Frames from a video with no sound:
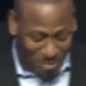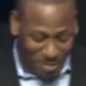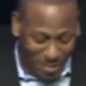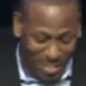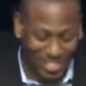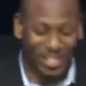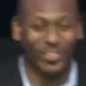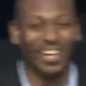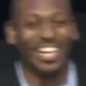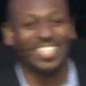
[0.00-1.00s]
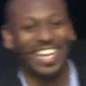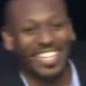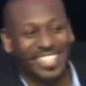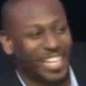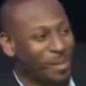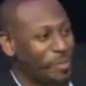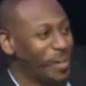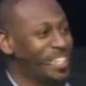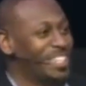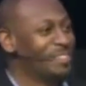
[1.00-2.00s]
But that's all right. I
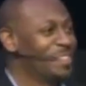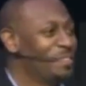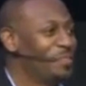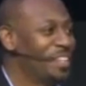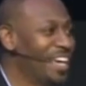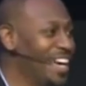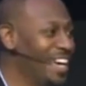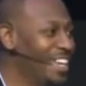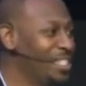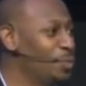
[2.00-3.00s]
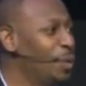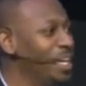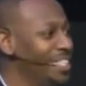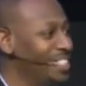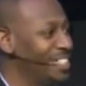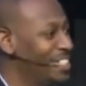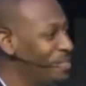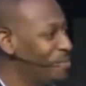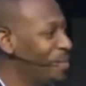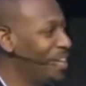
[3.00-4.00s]
celebrate his wins.
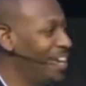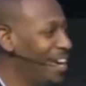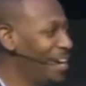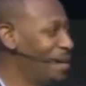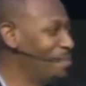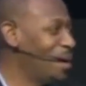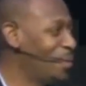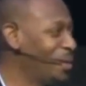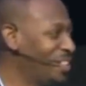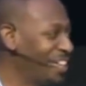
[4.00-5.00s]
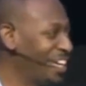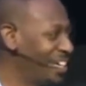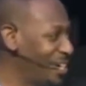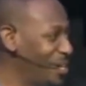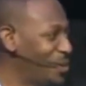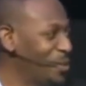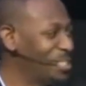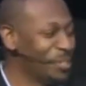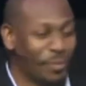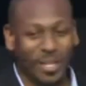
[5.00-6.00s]
I want to thank
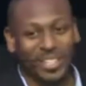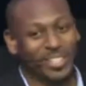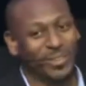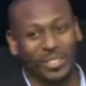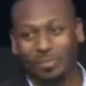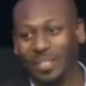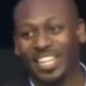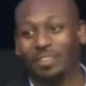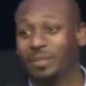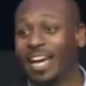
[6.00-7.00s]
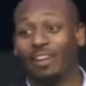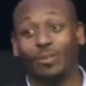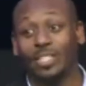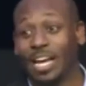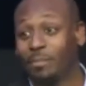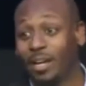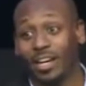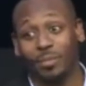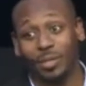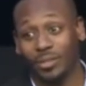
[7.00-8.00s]
Chris as well. Chris be getting me every time I
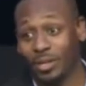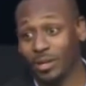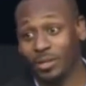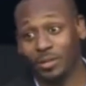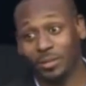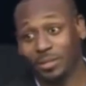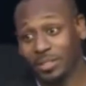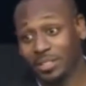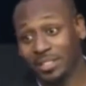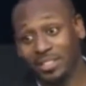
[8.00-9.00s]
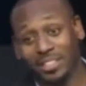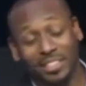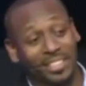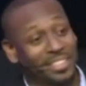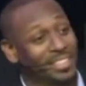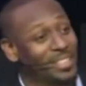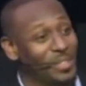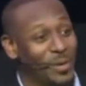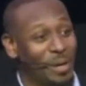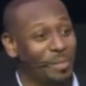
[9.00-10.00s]
come here, y'all.
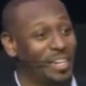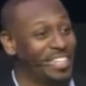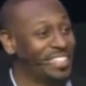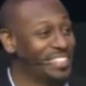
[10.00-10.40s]
You know what I mean?